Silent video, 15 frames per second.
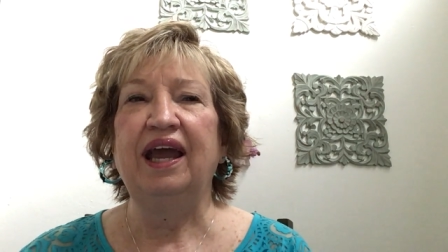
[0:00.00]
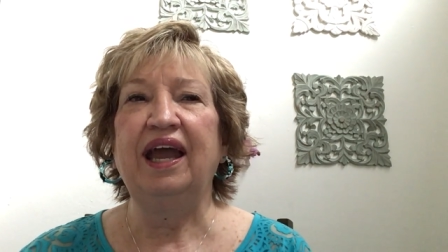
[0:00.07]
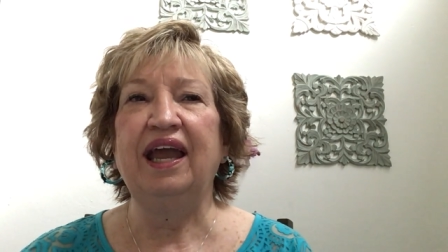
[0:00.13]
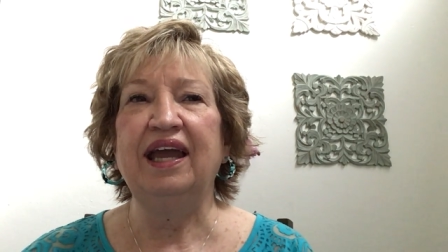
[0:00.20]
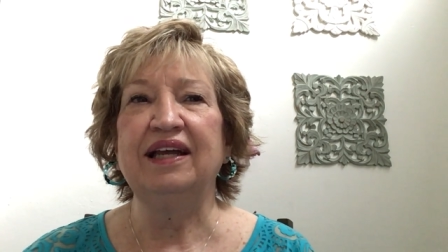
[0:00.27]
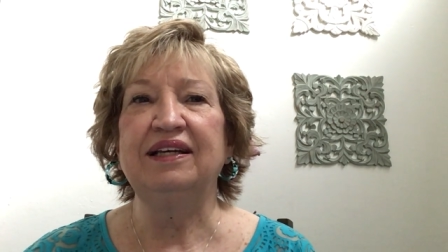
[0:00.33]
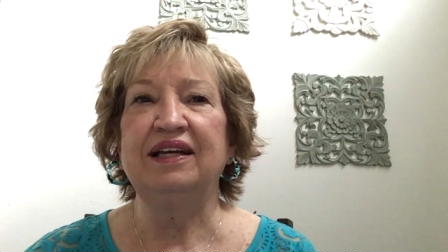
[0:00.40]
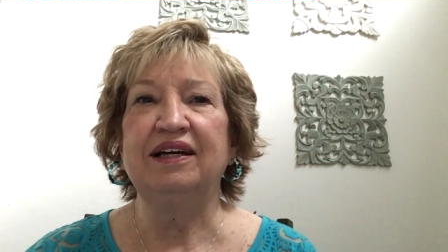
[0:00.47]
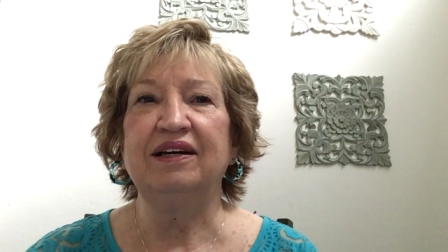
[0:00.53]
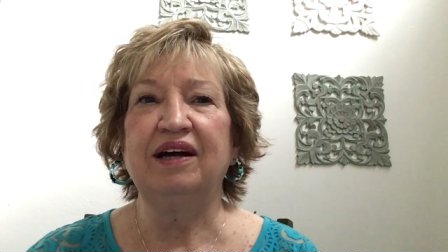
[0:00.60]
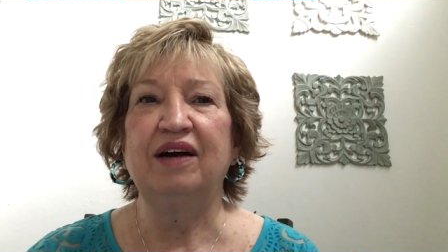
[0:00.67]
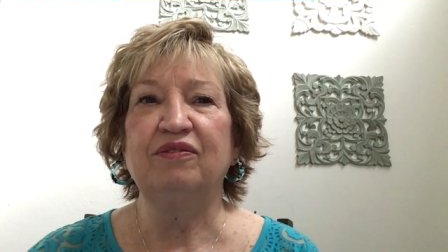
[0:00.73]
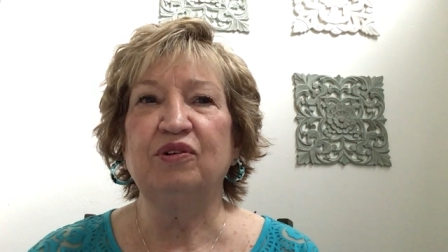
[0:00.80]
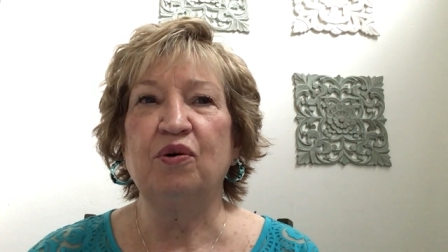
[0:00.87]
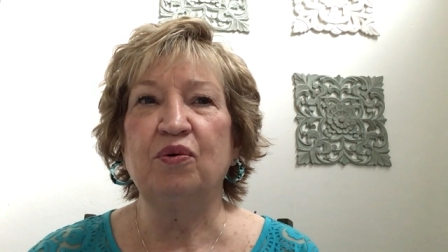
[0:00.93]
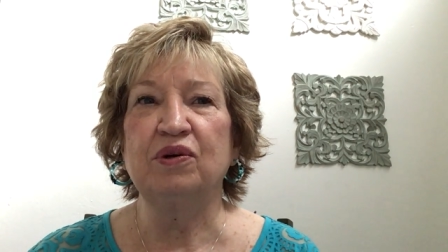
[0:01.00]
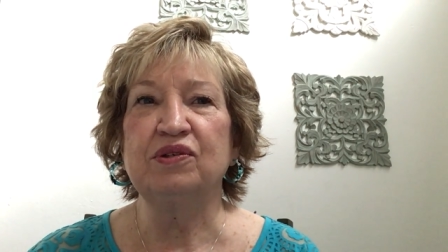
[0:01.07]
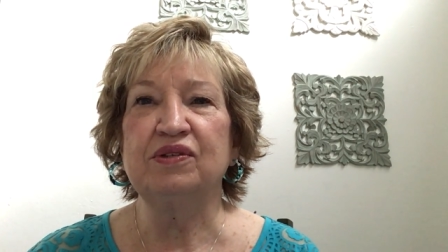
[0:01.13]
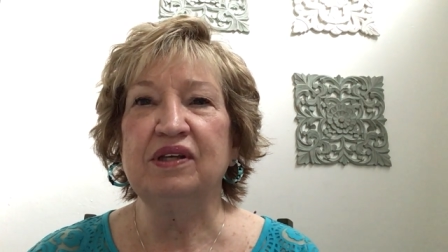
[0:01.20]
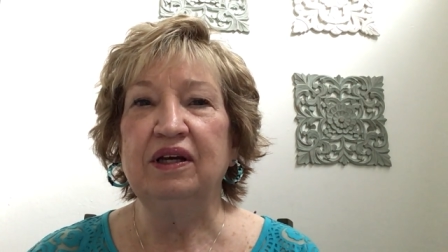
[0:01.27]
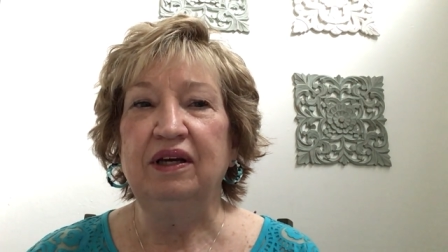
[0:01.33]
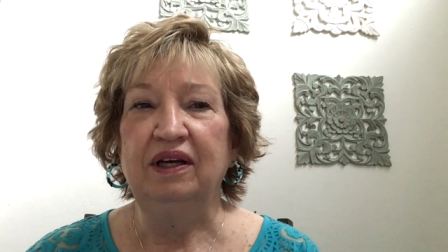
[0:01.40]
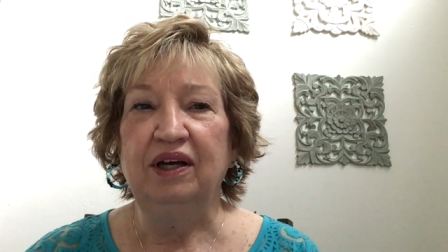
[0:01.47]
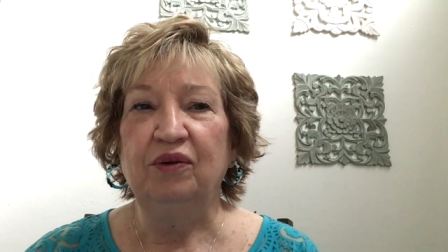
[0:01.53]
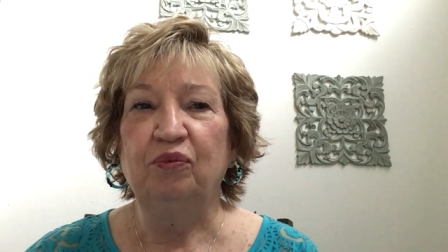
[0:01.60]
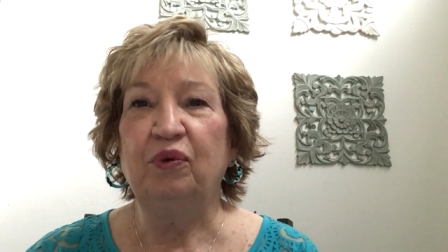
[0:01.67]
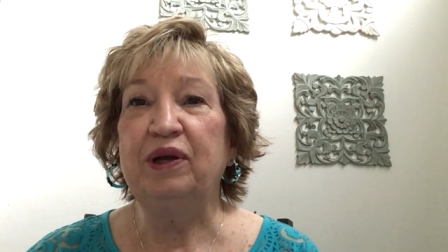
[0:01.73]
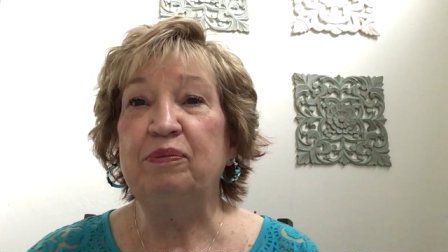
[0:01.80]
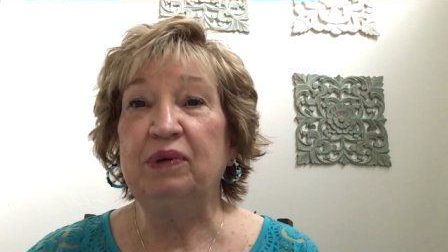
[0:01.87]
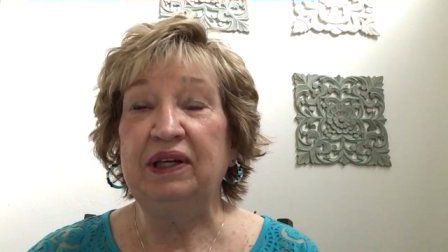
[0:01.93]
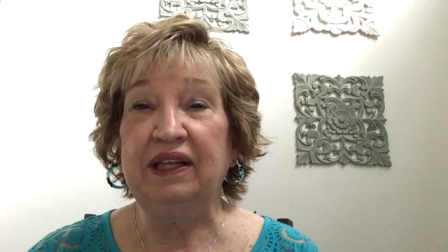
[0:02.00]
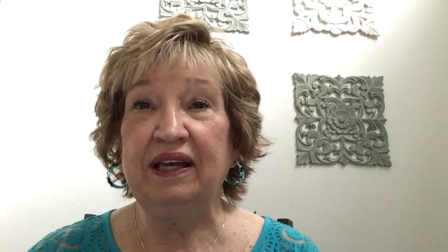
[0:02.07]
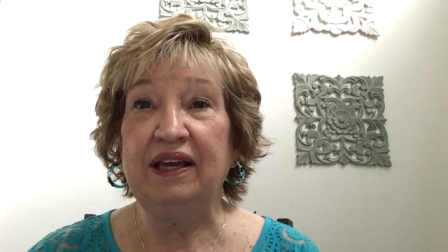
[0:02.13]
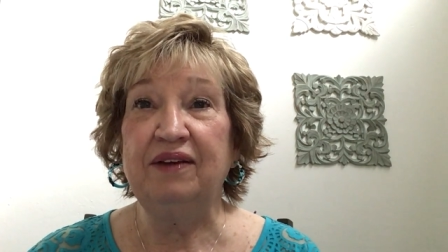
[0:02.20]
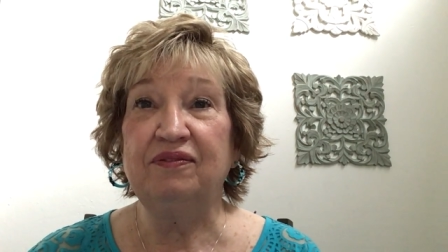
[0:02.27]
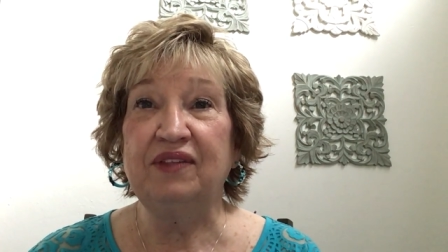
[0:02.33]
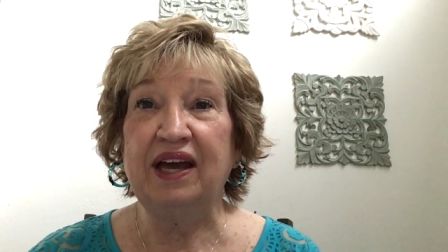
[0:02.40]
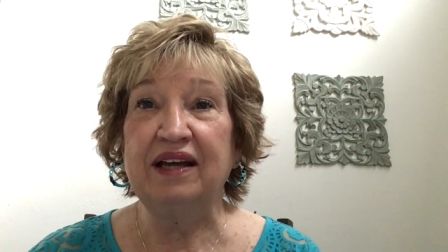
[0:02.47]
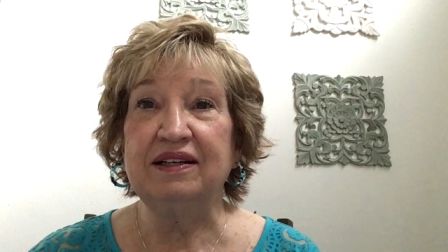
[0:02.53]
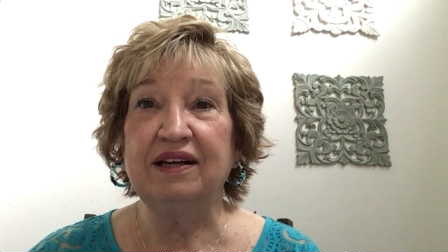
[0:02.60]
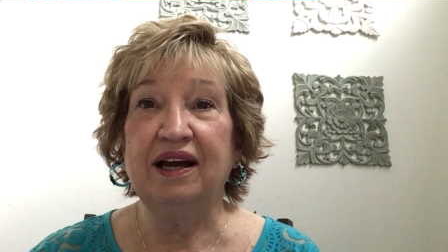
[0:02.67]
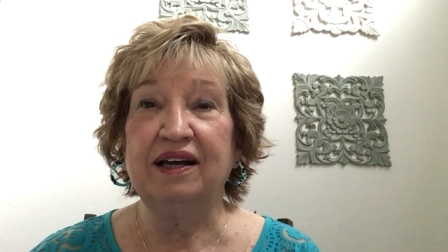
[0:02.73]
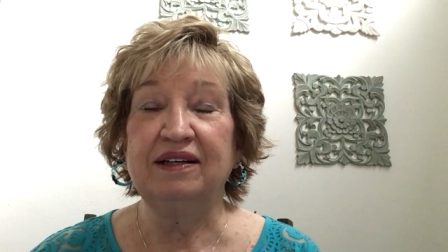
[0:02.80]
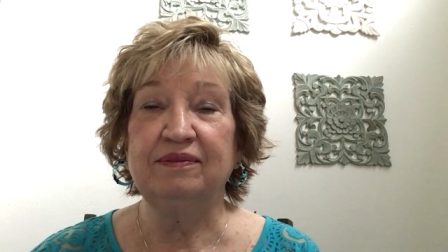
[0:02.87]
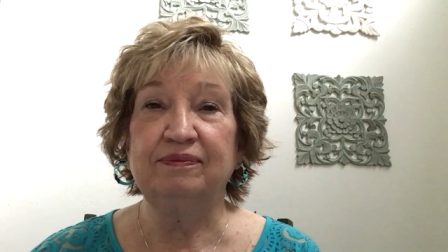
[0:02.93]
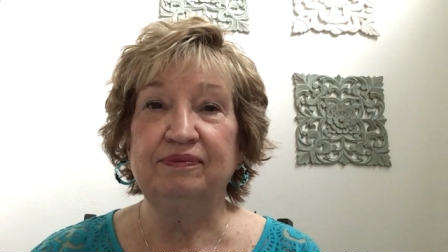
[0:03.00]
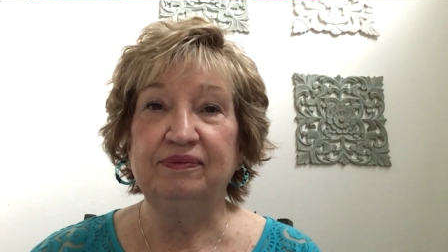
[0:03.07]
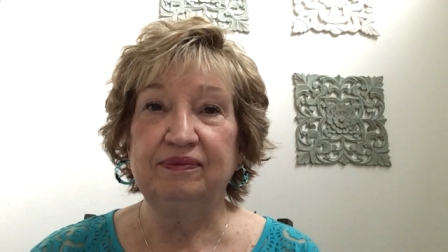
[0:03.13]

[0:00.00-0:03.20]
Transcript: And uh, of course, we believe that um,